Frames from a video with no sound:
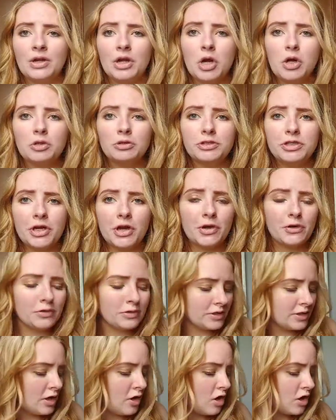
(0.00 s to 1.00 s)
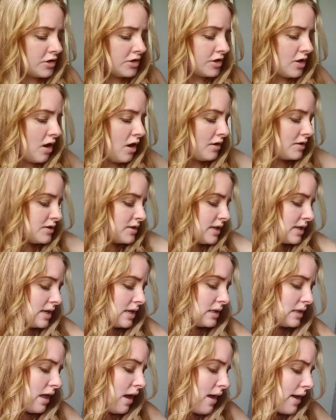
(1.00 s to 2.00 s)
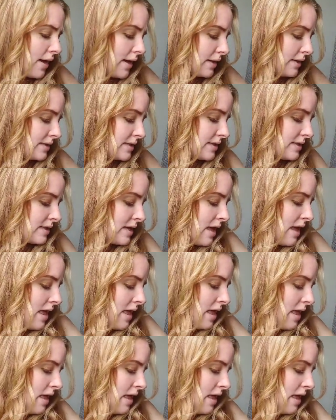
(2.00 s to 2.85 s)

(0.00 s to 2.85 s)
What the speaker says: gold toe socks that he likes.